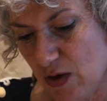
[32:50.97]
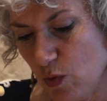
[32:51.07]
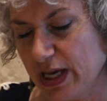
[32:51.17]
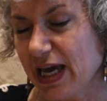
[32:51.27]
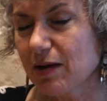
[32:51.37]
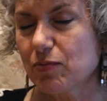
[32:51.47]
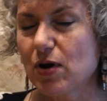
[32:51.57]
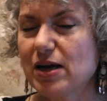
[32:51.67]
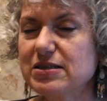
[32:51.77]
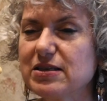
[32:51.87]
We can't
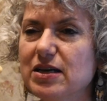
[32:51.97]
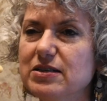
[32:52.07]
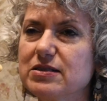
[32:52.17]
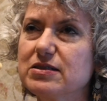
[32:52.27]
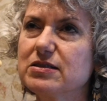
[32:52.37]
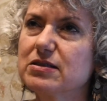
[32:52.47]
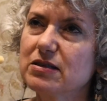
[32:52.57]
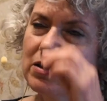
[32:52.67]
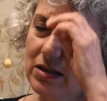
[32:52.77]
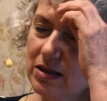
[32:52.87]
process
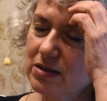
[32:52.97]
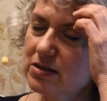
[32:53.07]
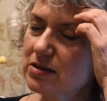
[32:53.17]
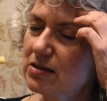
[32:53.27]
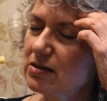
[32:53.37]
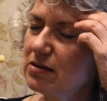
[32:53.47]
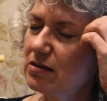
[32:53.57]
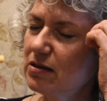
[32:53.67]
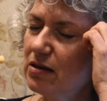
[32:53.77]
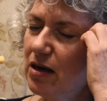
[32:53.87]
this
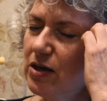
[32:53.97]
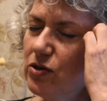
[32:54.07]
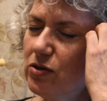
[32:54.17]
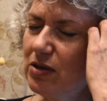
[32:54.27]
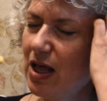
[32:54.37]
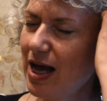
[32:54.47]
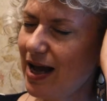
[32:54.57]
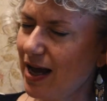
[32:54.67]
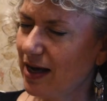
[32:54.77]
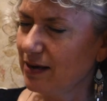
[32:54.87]

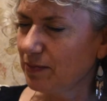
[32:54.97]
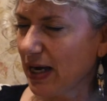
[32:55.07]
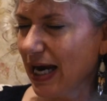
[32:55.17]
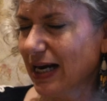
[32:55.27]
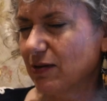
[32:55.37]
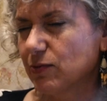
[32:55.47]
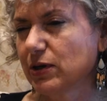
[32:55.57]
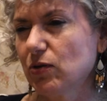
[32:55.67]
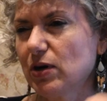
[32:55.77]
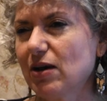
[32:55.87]
underlying pain if we
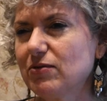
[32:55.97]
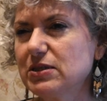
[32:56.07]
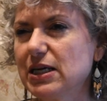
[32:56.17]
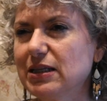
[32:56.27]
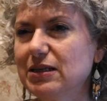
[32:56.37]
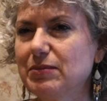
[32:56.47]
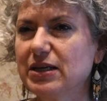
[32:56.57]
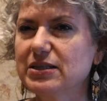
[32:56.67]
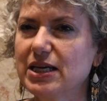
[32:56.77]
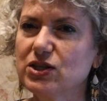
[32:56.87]
don't have a daily
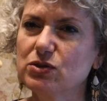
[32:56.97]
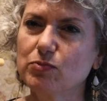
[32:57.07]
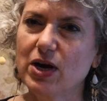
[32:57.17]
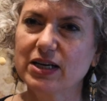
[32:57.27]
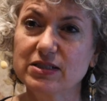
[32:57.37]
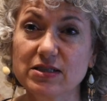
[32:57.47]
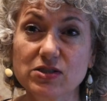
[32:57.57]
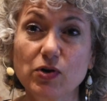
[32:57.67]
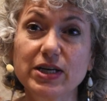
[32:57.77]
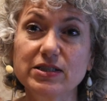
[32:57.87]
meditation practice.
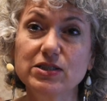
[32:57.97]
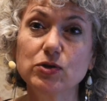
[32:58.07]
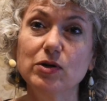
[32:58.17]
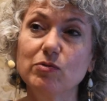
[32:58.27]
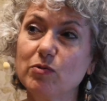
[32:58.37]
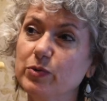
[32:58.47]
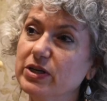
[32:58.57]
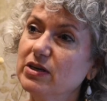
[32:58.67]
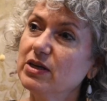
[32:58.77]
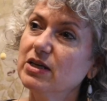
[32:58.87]
It's great to do it when
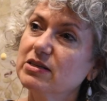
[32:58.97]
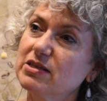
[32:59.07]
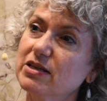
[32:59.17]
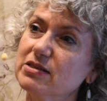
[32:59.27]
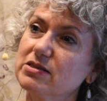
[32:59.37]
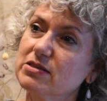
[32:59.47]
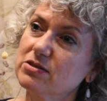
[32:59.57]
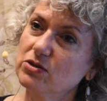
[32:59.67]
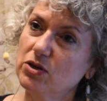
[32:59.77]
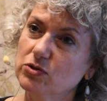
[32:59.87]
we
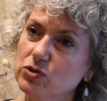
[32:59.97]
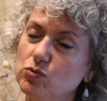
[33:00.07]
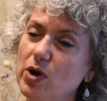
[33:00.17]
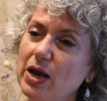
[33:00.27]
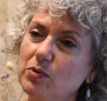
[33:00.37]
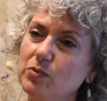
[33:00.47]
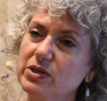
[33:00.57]
sense, do rain when